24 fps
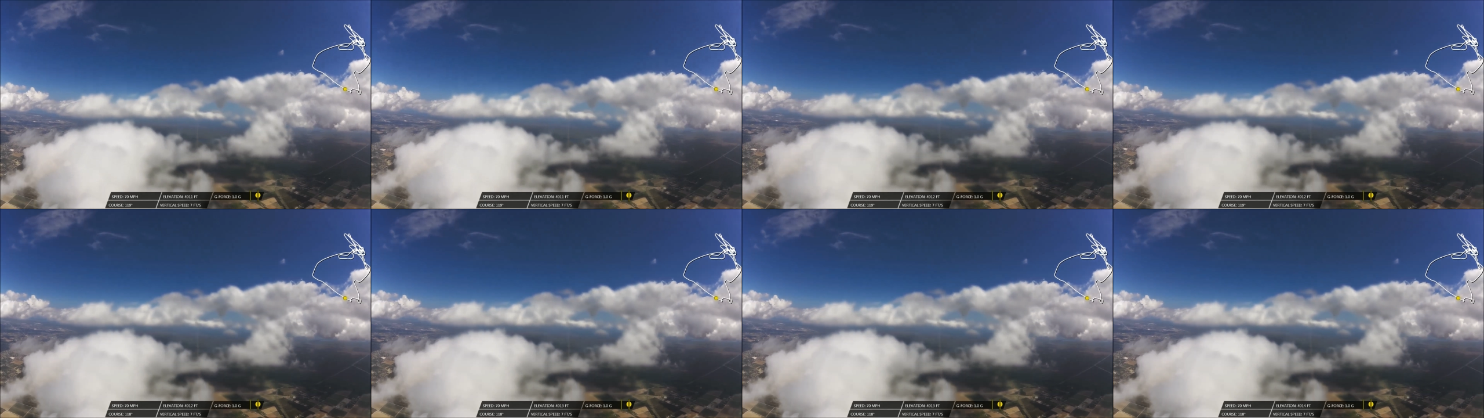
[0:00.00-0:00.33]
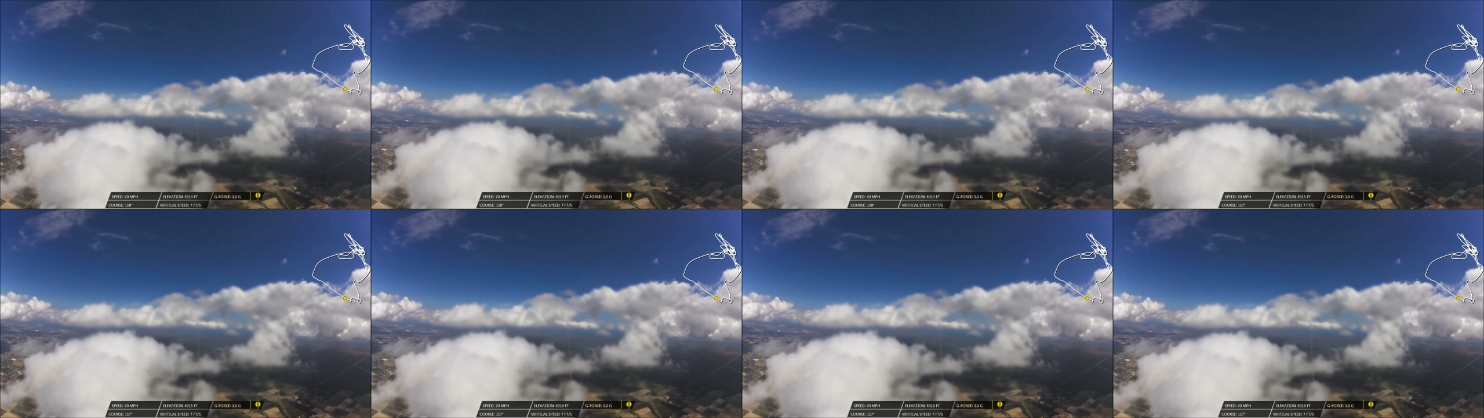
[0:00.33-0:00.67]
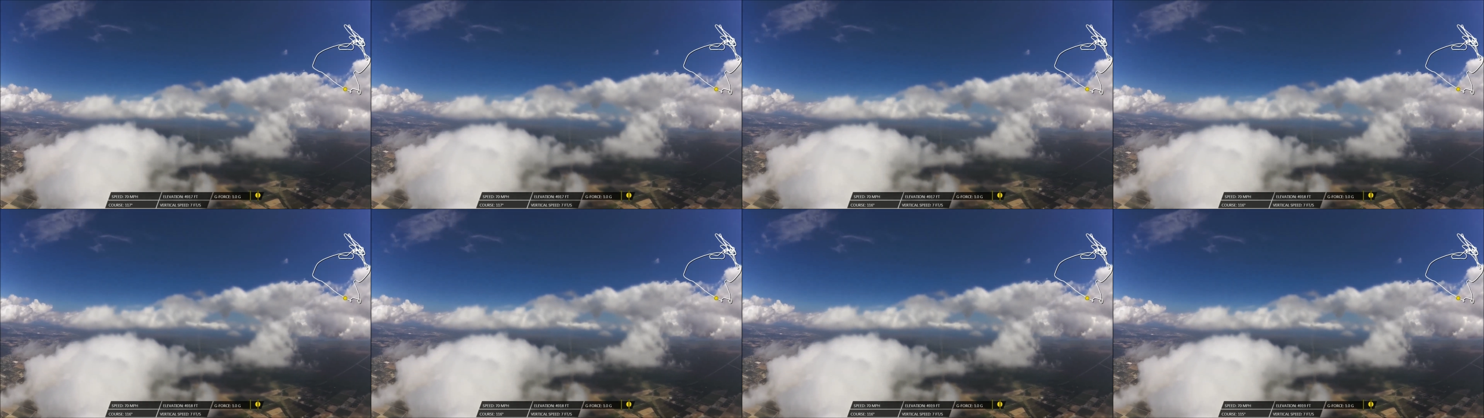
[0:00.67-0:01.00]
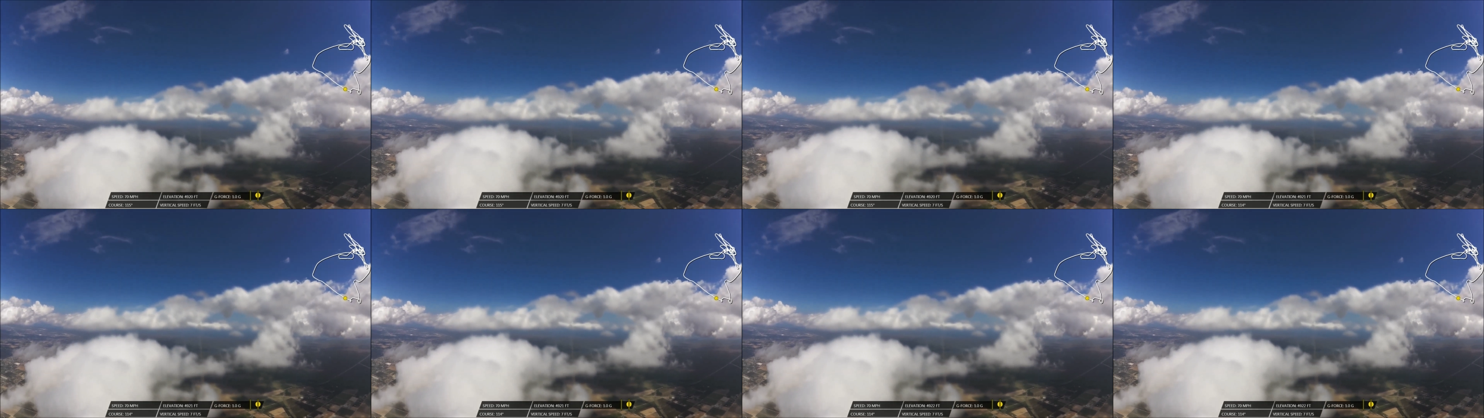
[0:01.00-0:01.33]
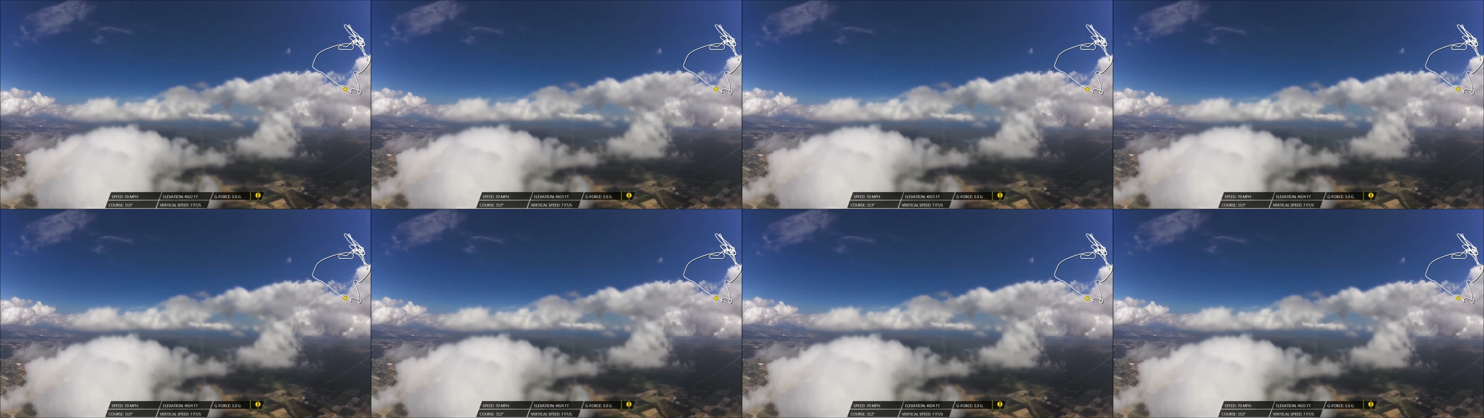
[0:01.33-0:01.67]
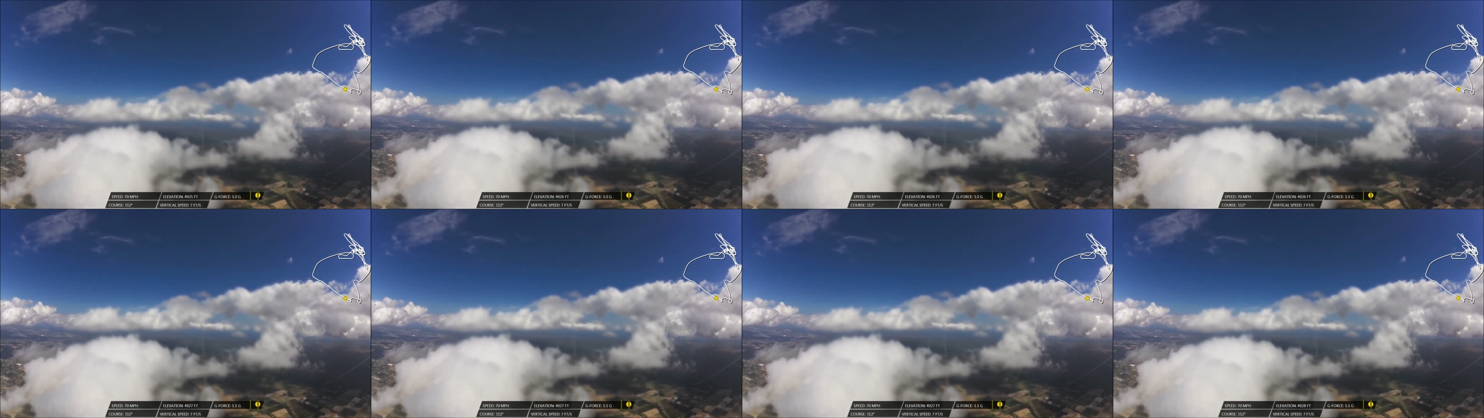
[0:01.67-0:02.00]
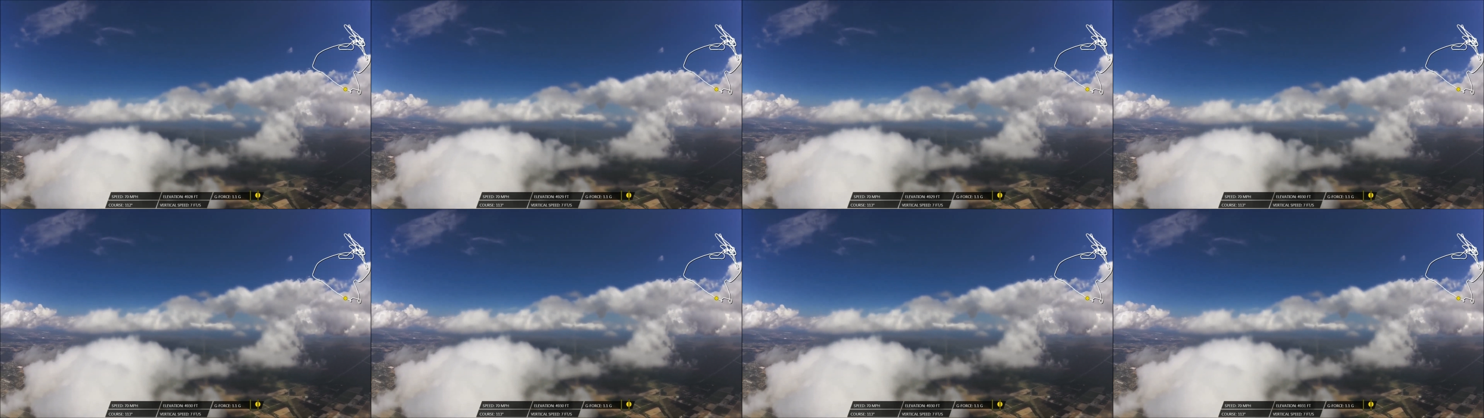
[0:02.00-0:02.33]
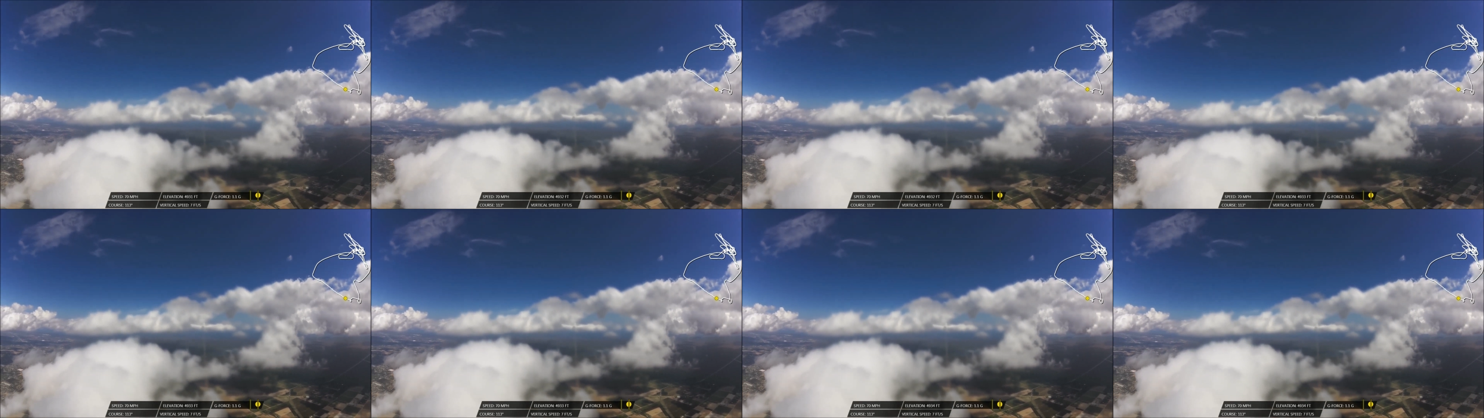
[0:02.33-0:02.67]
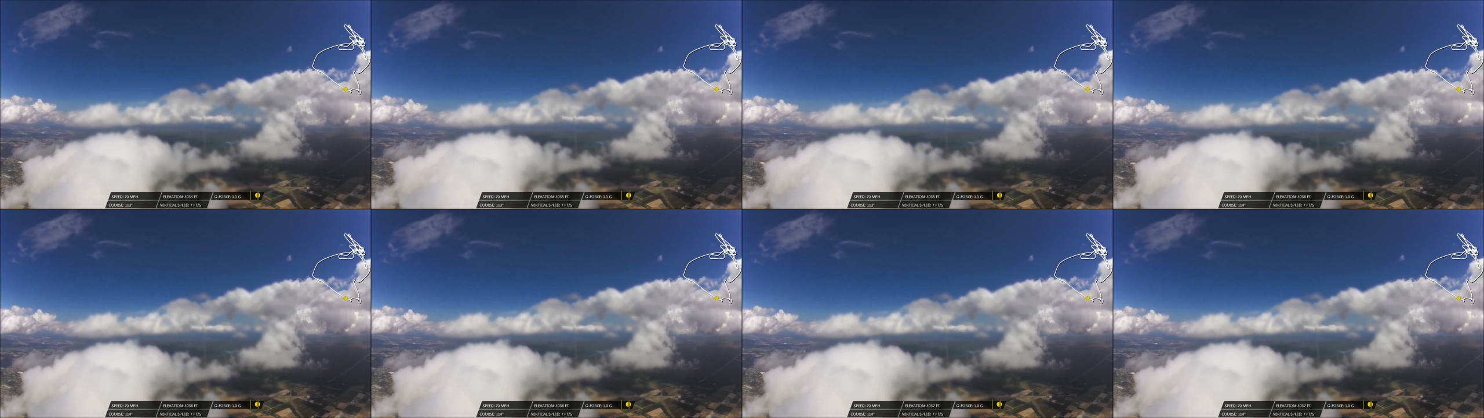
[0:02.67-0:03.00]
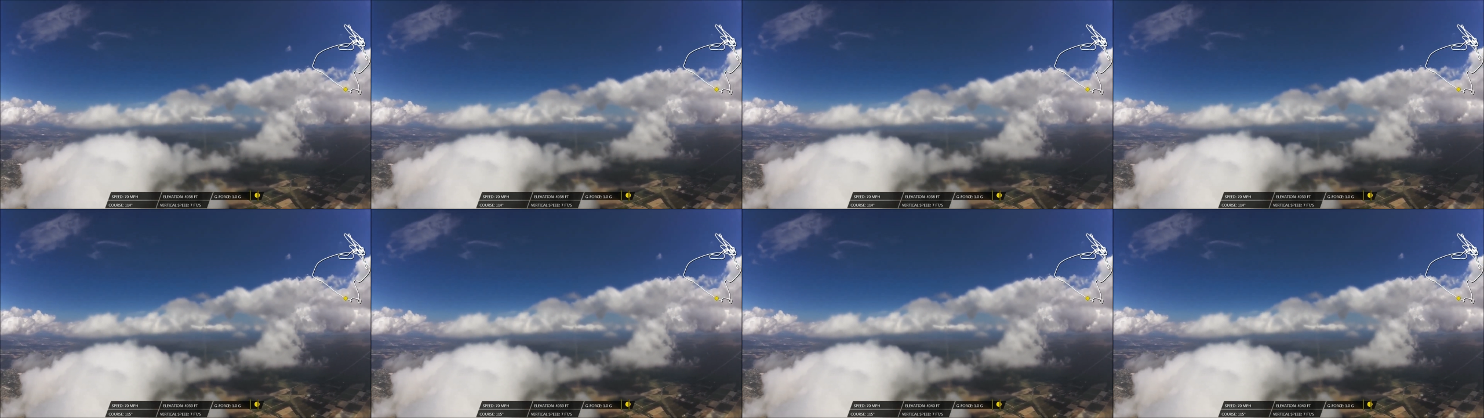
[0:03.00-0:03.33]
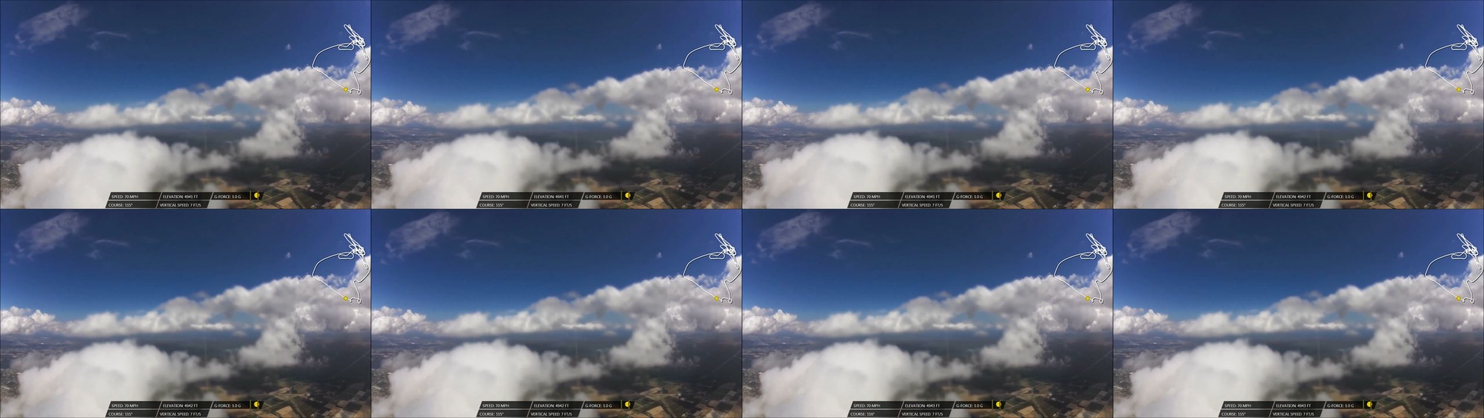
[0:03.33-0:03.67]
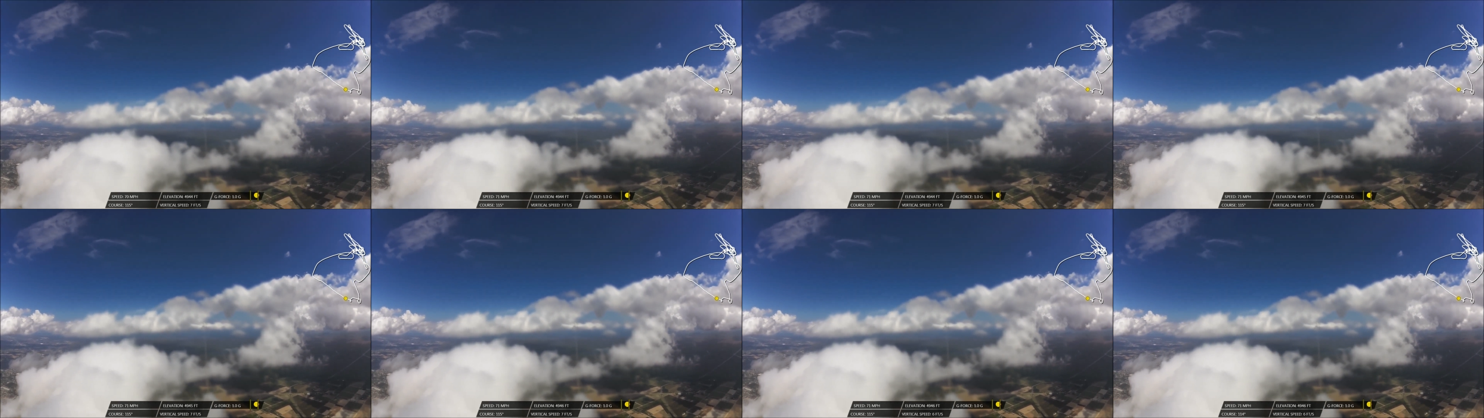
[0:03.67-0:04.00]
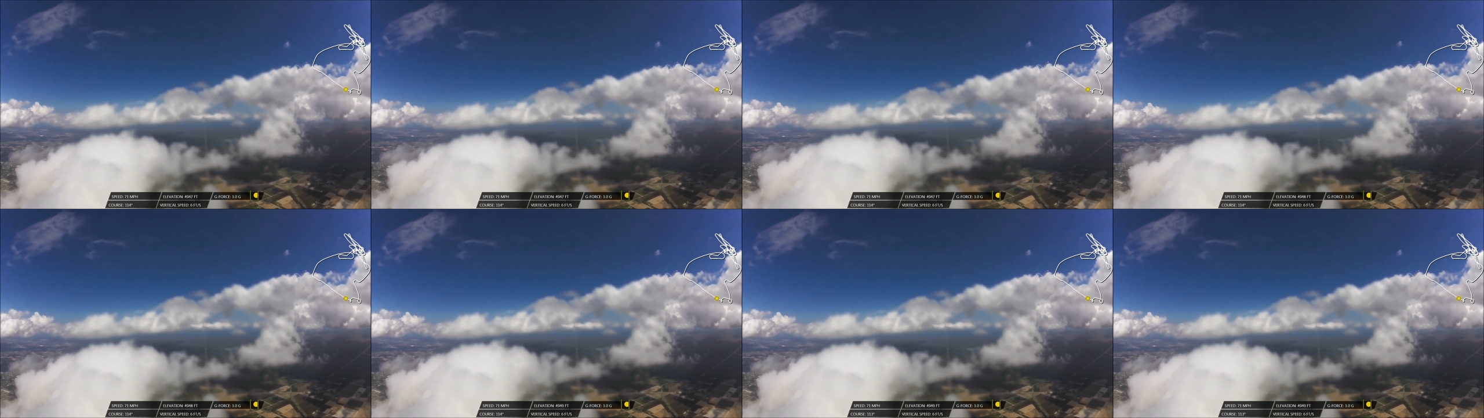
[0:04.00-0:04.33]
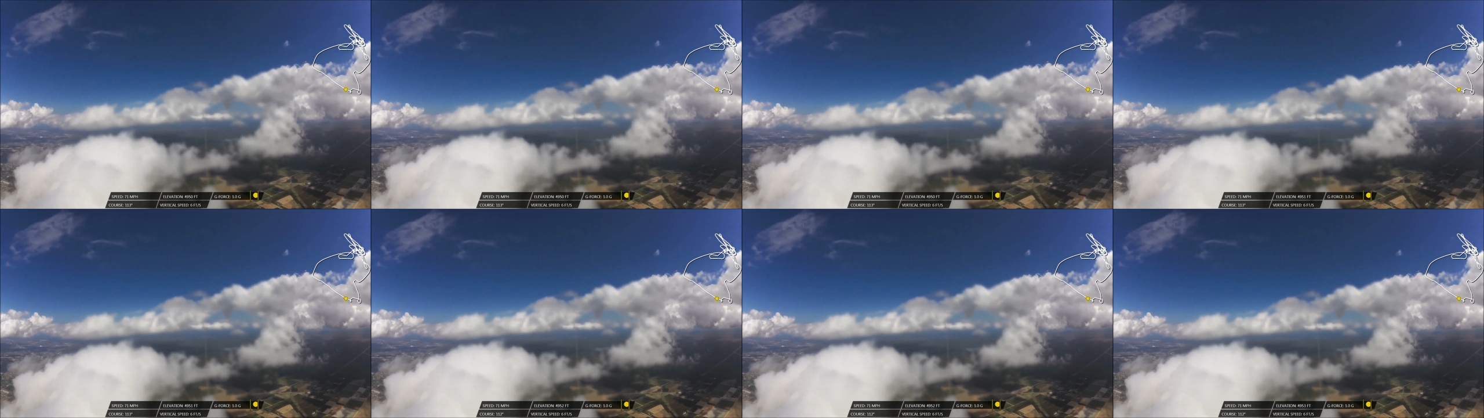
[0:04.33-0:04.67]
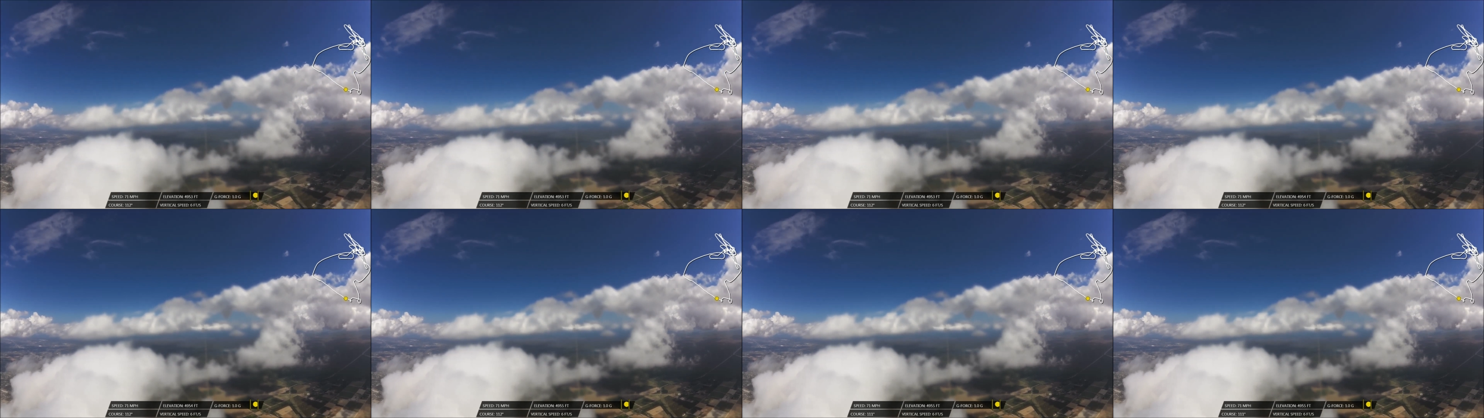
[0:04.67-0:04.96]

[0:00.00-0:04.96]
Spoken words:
[unreadable: no face in view]